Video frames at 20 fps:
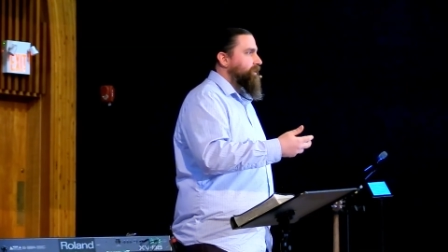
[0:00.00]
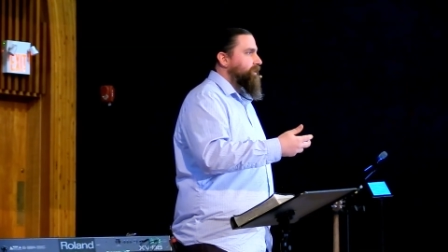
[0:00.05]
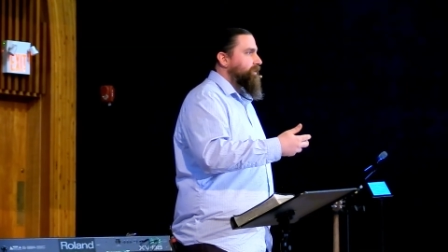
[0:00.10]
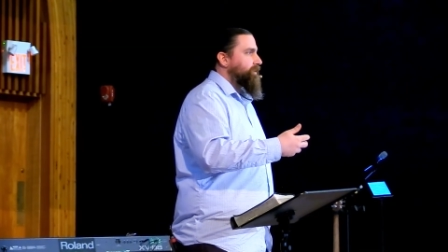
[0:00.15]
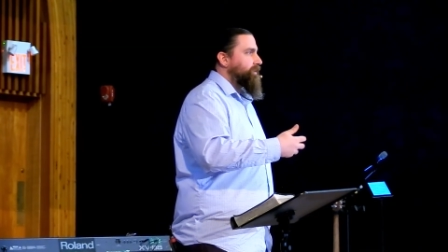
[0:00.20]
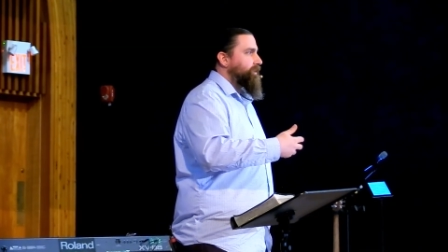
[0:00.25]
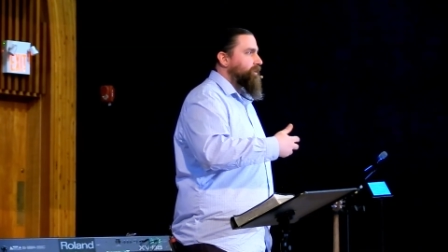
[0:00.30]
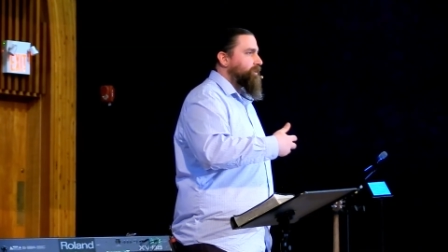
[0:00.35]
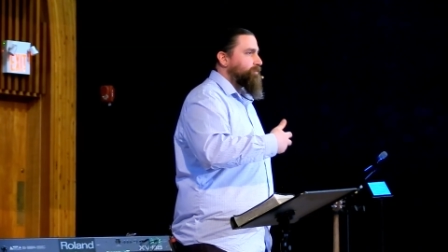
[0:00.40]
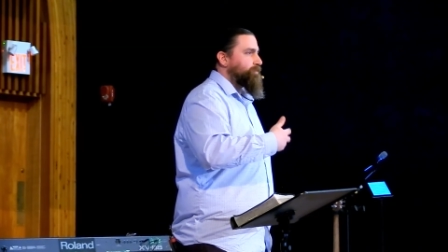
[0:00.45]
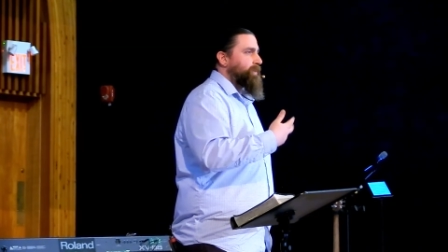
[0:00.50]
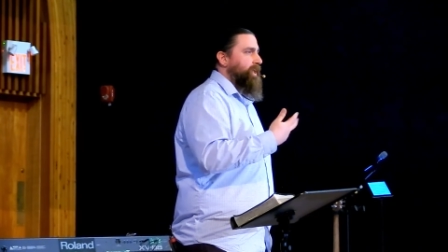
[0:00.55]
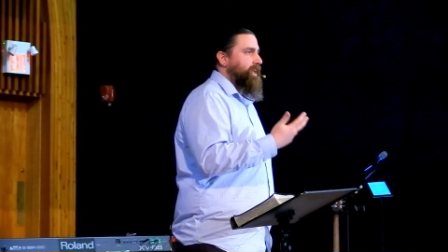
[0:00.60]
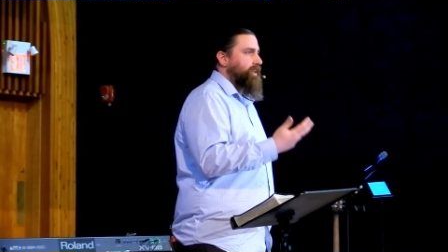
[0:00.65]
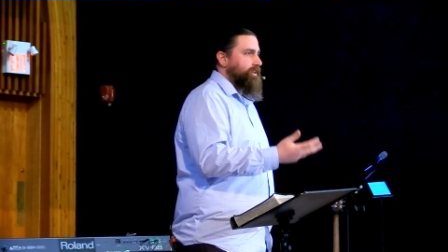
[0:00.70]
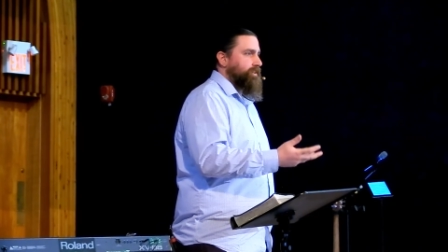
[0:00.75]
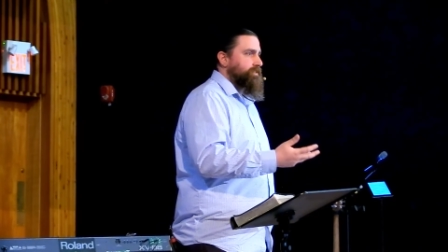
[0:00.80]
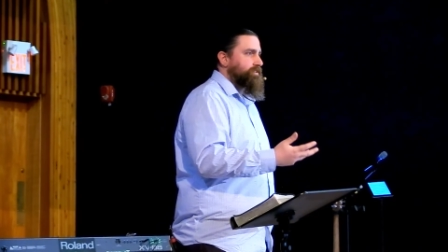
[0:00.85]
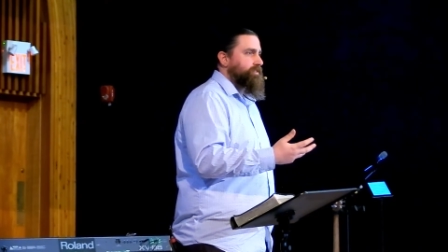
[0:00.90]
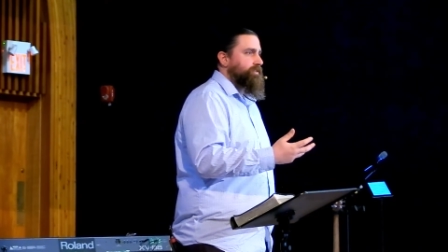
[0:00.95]
their
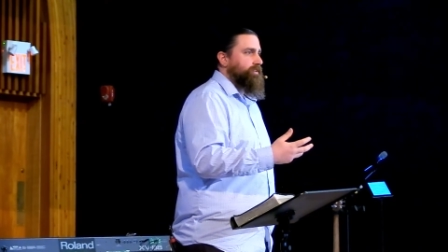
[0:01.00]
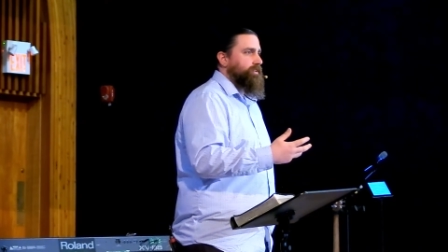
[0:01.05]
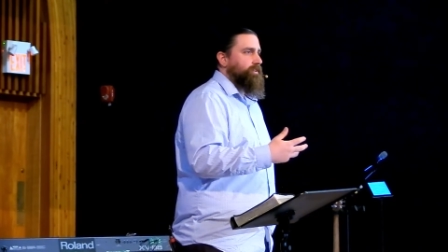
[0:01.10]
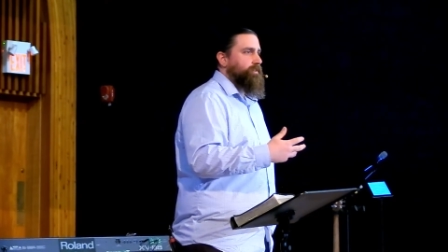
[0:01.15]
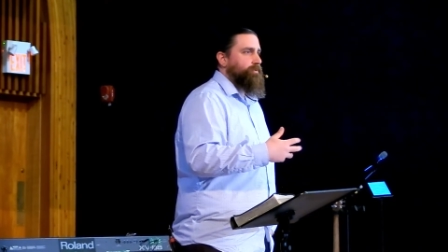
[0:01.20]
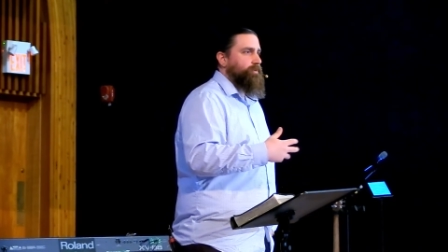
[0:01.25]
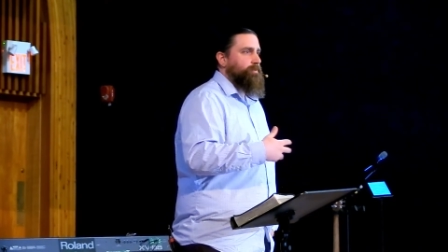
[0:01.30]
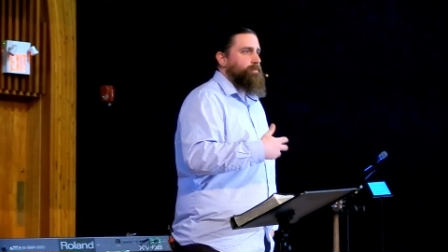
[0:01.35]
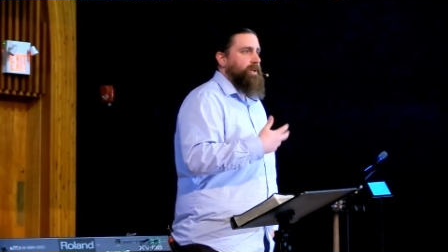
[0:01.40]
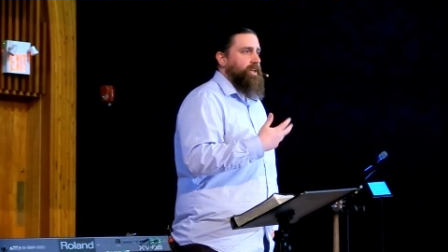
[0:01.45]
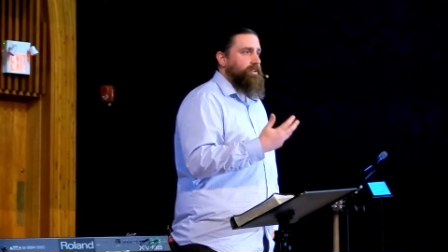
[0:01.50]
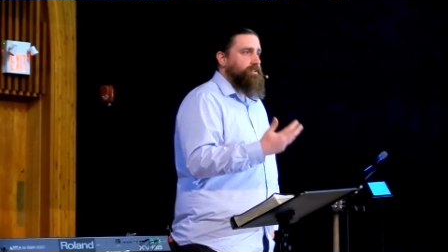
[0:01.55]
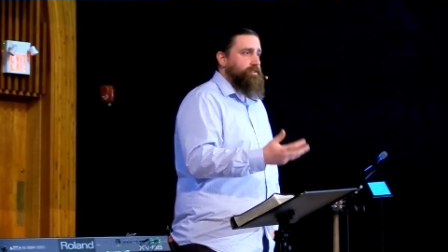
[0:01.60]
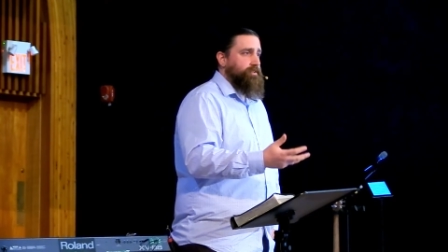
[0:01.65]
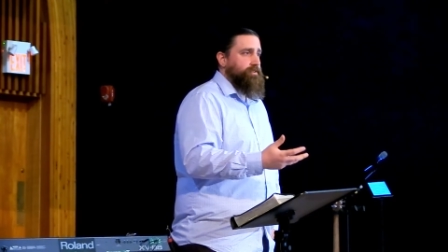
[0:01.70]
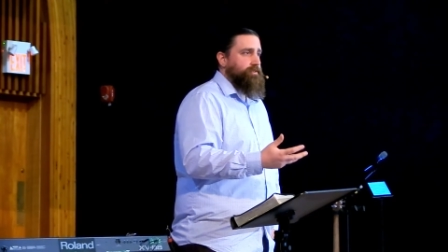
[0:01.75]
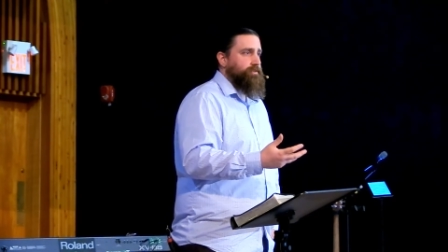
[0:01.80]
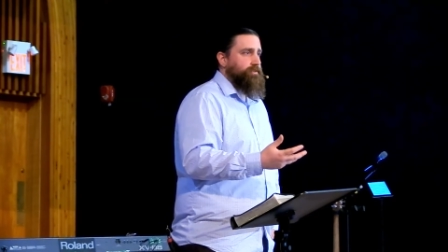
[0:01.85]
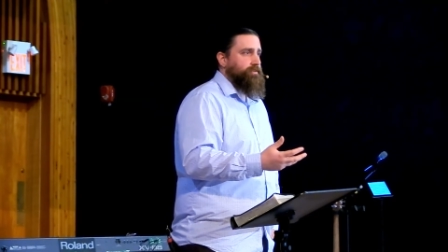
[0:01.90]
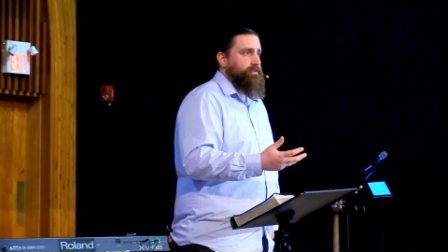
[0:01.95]
penance, their
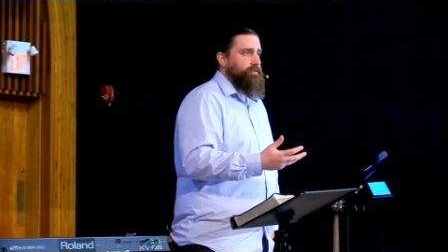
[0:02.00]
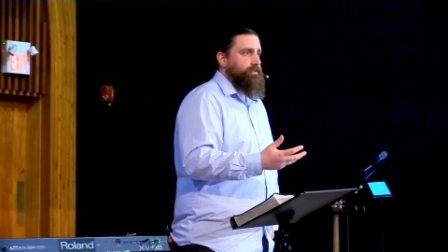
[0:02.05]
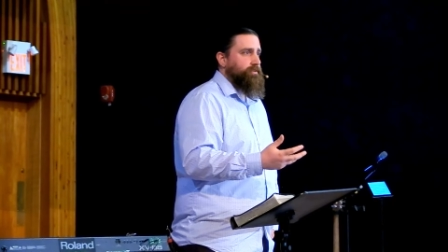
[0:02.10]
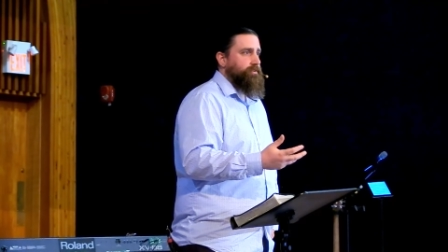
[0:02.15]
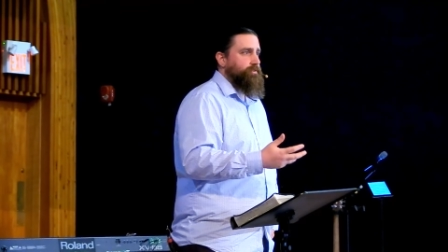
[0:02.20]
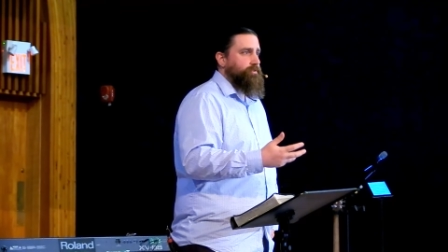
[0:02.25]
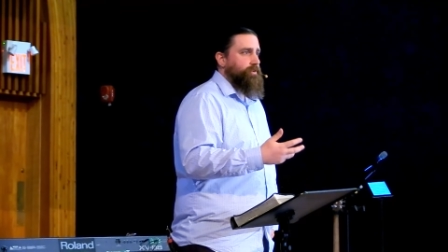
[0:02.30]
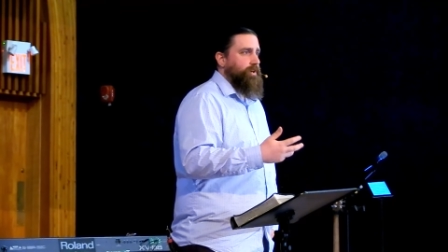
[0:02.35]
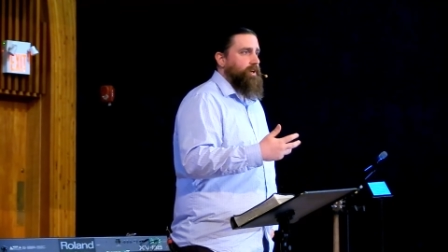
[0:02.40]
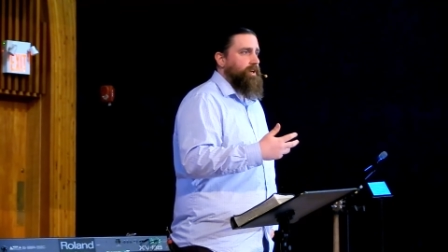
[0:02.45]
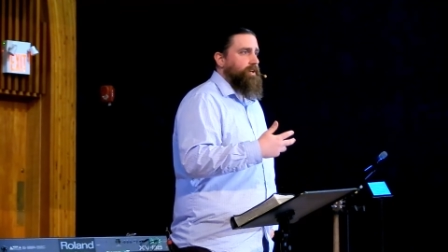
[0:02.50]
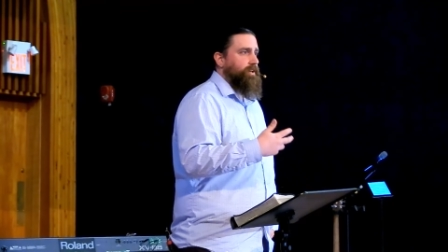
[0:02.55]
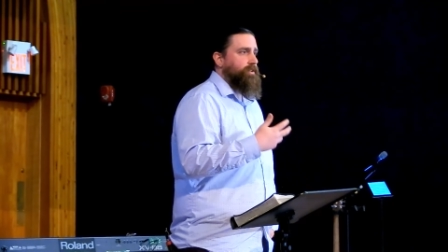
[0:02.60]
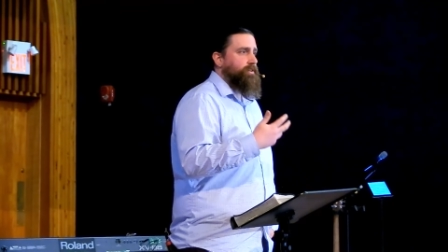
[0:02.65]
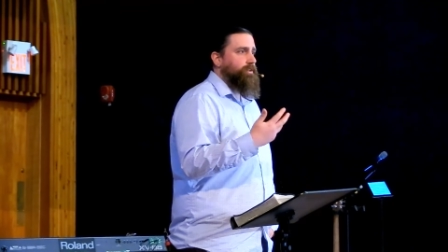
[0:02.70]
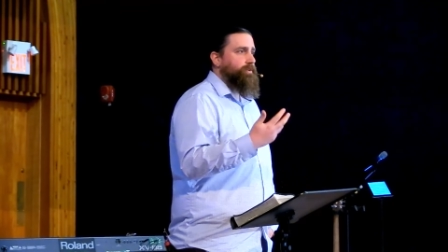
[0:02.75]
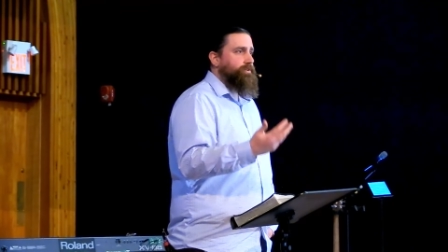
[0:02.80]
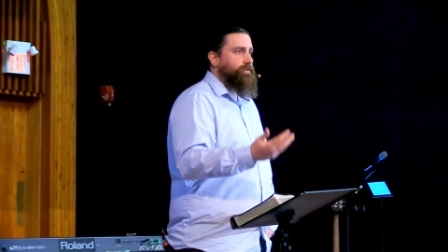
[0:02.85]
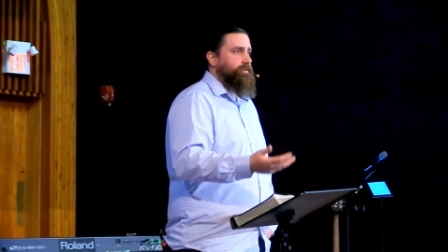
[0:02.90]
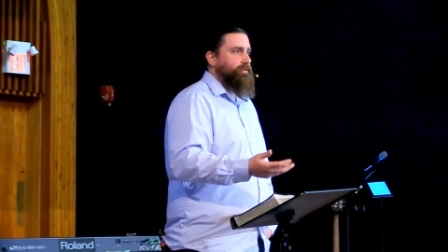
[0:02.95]
repentance, to draw
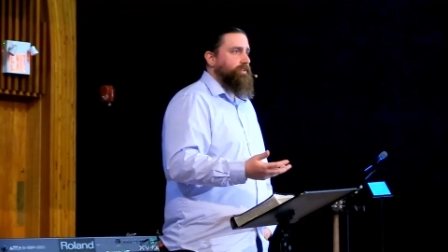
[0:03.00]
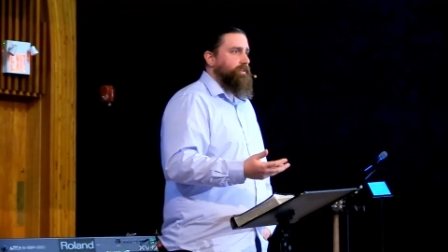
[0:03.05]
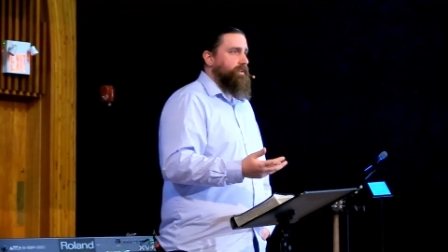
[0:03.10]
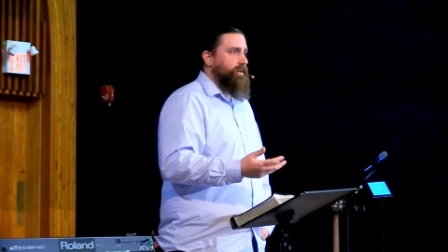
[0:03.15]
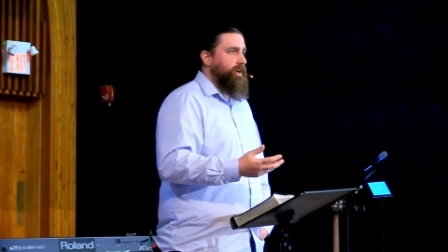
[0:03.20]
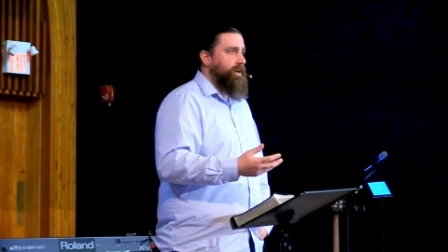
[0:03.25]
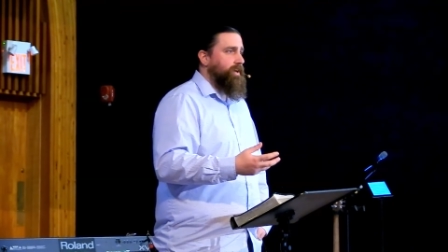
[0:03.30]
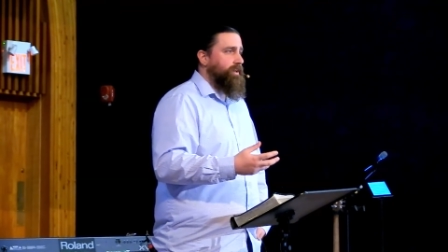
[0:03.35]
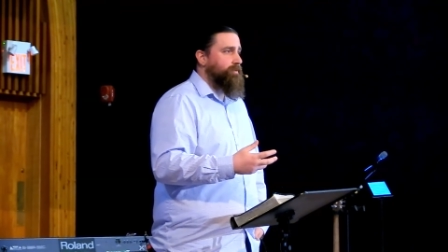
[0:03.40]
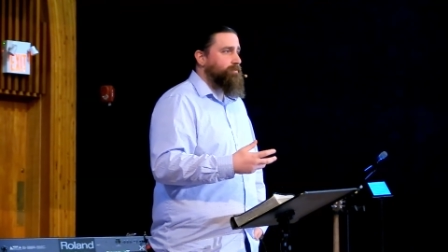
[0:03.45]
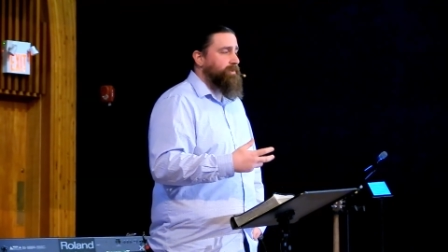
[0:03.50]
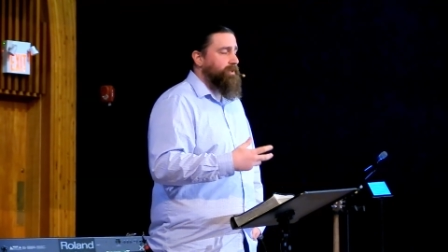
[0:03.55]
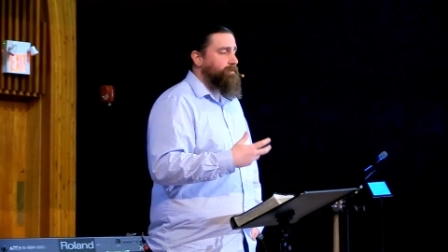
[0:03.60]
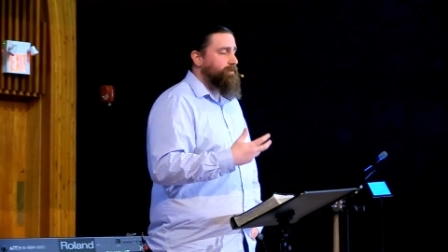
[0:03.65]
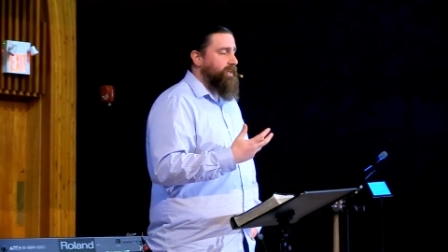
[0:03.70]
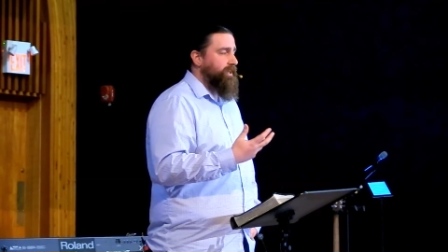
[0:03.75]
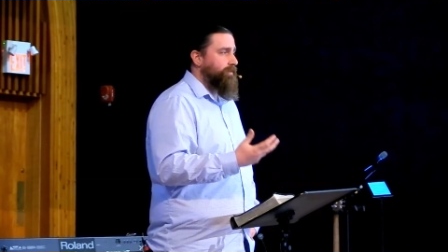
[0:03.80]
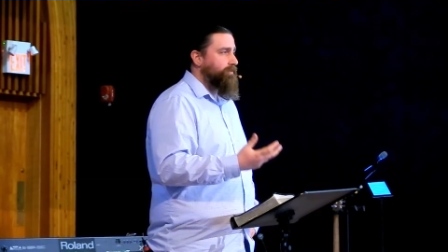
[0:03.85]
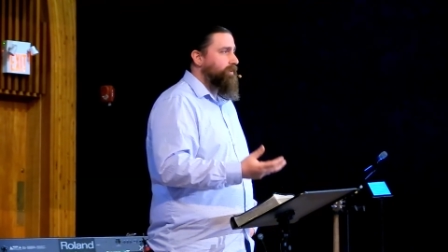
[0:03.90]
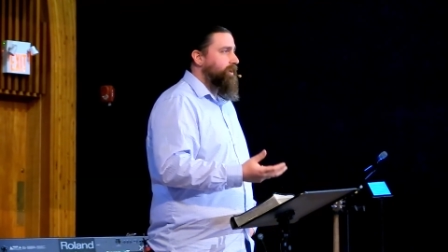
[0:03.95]
closer to God and be
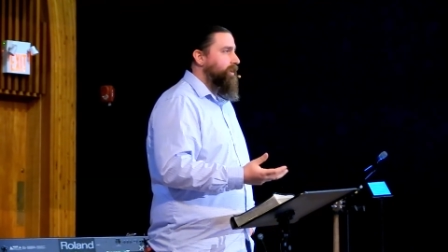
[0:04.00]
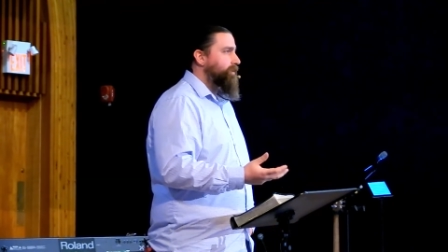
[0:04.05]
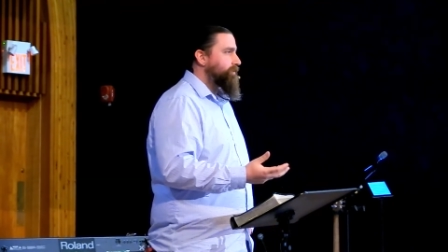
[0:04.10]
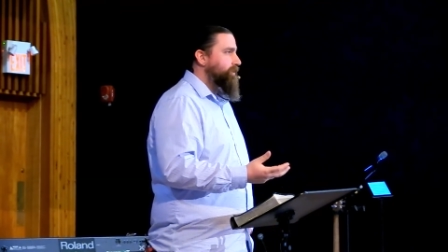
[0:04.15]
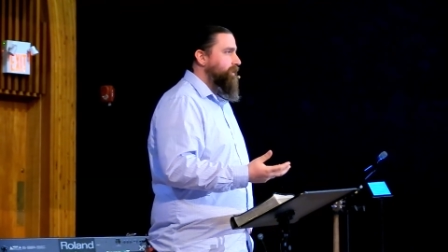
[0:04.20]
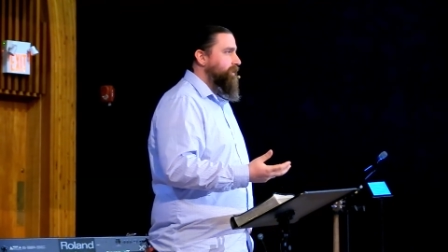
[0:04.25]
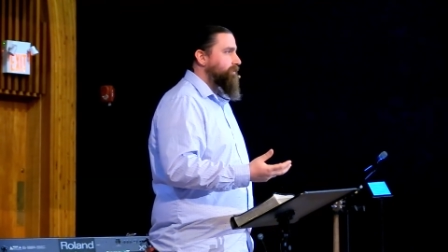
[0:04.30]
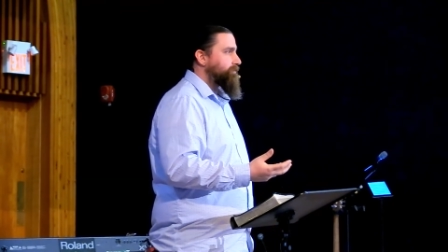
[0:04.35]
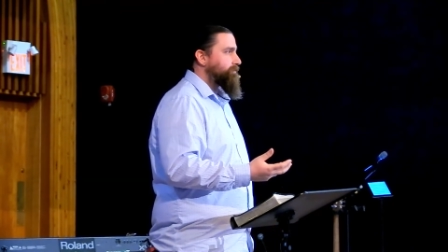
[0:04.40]
made right with Him.